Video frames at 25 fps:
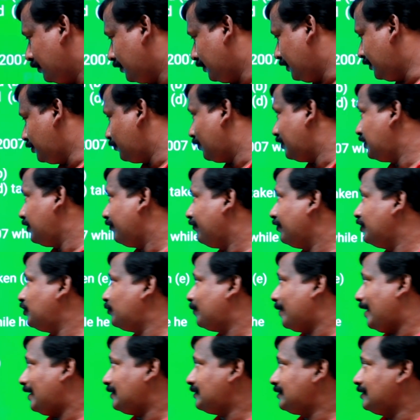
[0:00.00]
this was the
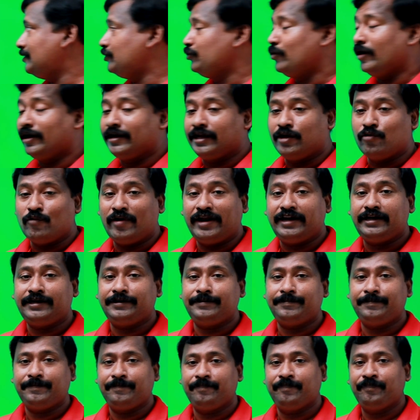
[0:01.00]
first passage you are given.
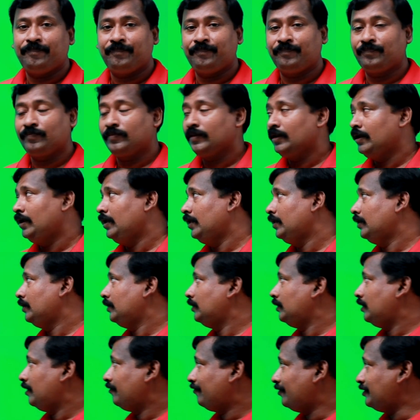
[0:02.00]

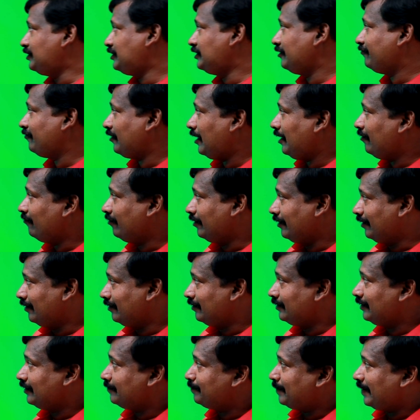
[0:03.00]
First of all, I will
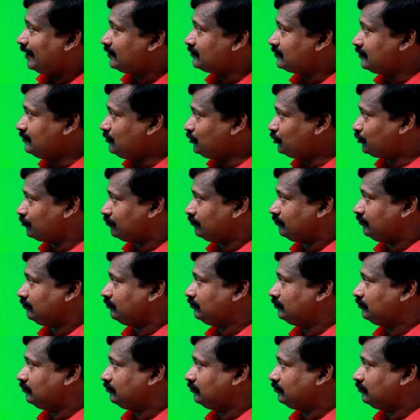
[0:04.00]
read the passage